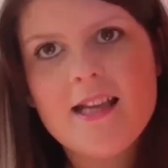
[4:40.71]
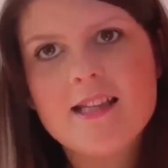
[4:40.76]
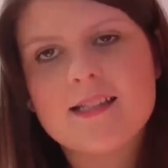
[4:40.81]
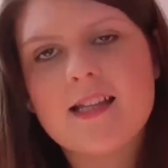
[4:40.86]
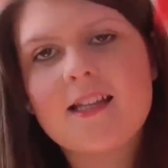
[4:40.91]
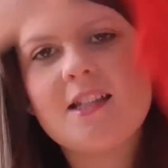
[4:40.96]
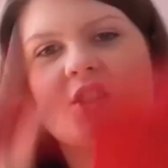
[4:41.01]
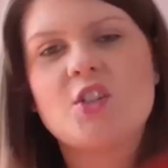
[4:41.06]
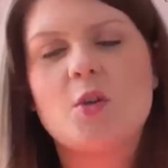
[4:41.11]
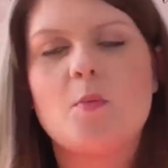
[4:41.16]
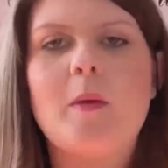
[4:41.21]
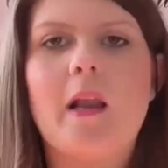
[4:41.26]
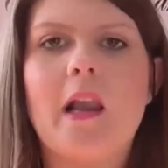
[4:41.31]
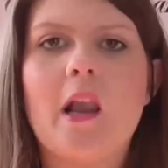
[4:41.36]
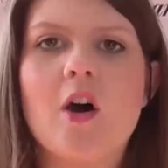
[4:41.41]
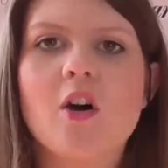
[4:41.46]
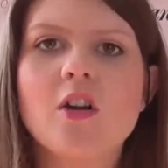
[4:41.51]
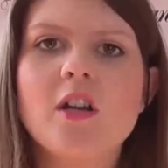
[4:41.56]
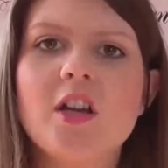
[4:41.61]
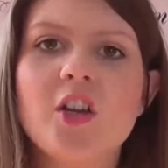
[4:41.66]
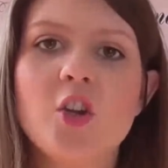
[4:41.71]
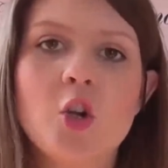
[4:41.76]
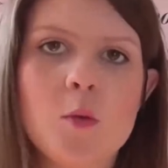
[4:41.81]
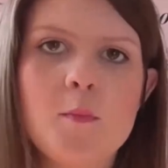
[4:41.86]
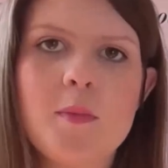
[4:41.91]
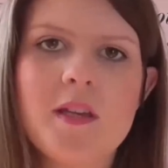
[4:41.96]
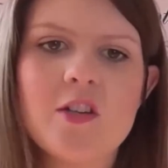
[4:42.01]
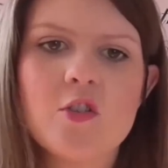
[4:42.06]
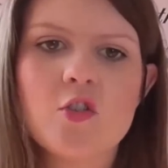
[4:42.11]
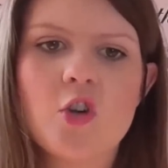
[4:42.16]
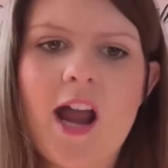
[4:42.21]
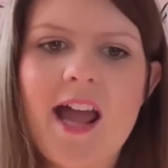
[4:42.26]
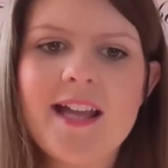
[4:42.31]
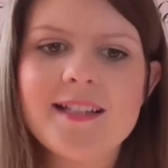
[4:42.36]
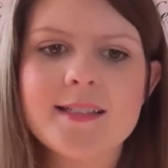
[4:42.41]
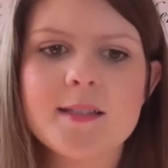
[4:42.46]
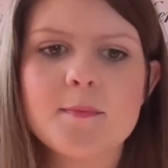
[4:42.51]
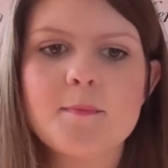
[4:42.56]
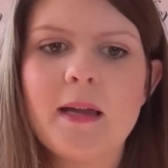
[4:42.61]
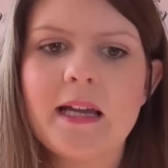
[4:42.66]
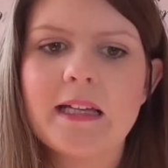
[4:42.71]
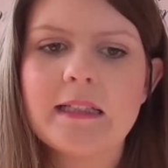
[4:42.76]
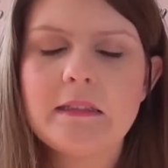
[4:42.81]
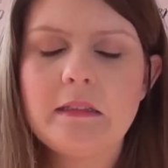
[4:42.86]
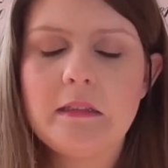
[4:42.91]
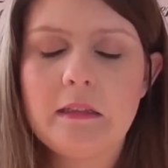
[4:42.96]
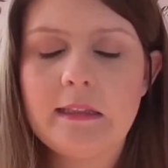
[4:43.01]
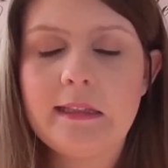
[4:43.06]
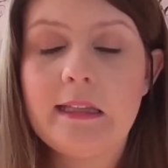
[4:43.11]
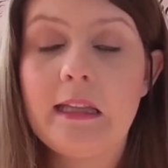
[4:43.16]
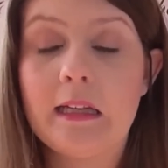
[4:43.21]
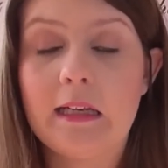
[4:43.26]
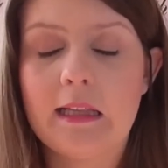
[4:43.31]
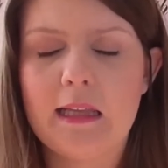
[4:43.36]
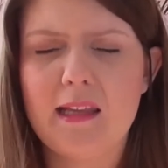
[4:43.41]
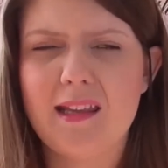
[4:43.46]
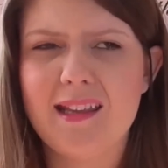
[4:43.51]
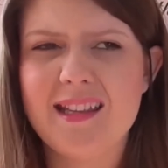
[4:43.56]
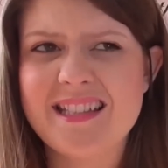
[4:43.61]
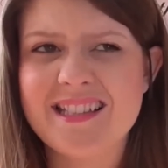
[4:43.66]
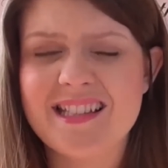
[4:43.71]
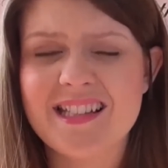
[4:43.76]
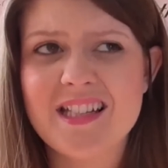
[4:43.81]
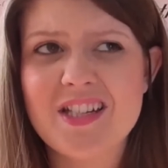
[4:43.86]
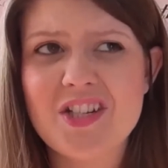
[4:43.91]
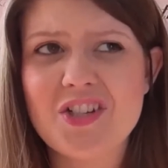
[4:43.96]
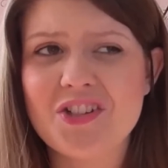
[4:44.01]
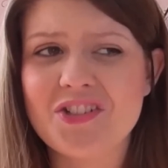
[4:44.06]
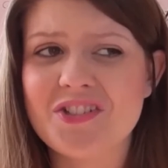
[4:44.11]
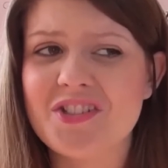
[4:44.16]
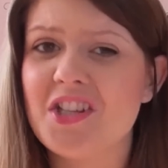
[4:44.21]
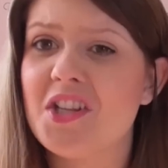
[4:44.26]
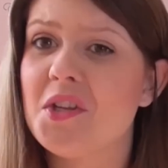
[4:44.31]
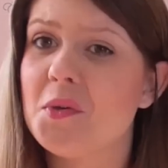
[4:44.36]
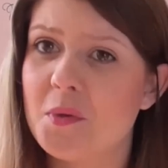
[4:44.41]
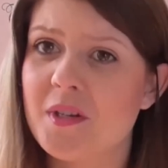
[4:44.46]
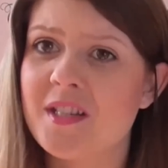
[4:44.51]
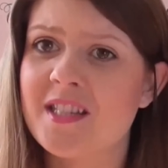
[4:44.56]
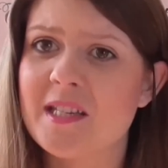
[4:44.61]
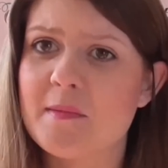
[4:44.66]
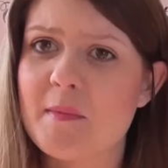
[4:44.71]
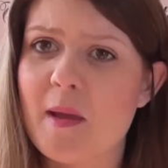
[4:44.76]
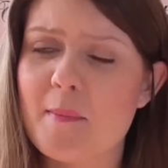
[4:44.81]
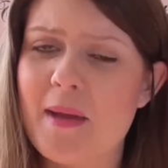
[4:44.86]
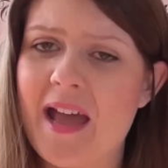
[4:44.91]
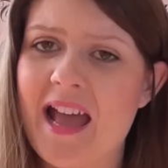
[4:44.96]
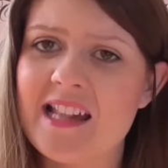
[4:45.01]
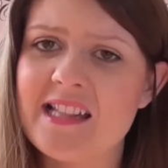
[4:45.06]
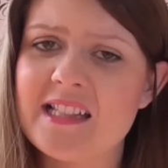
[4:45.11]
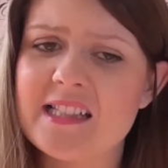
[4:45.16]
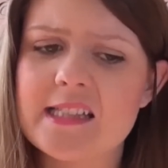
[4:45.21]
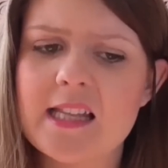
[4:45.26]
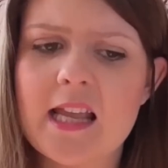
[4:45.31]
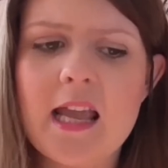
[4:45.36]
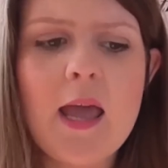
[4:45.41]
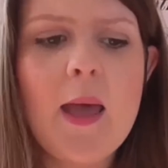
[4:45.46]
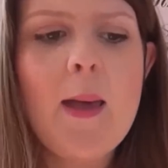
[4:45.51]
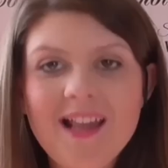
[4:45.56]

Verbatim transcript: It's like super long, could be a dress, but clearly isn't because you would see my pants.